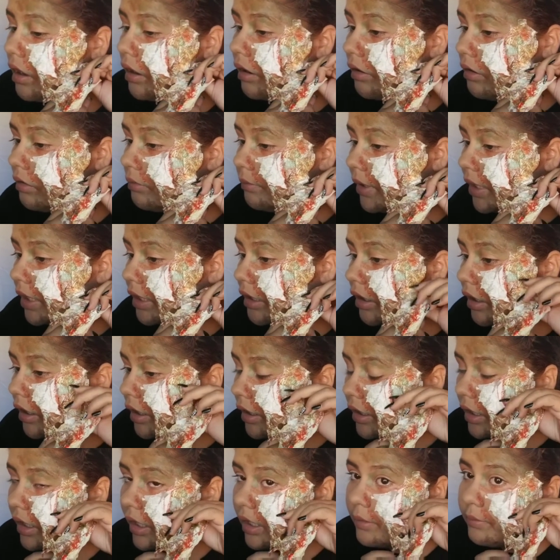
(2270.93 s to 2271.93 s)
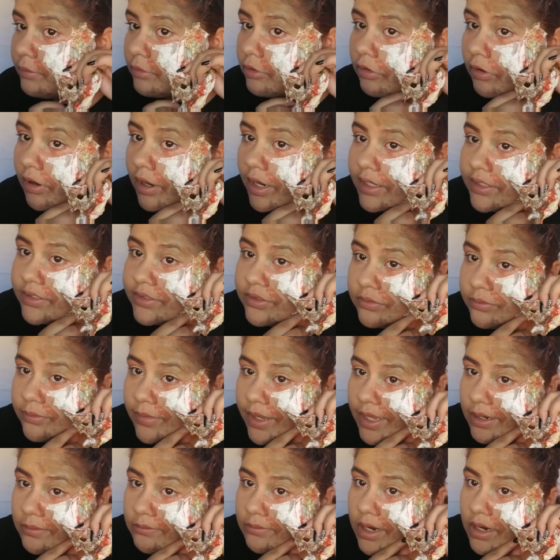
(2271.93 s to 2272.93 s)
Oh my god, I'm crying so
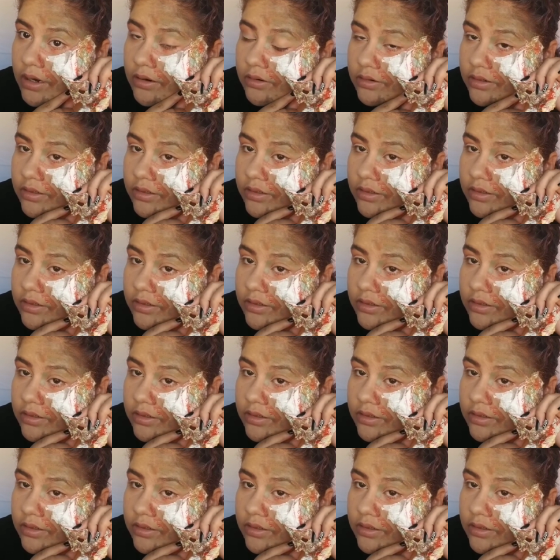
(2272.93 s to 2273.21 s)
bad, bro.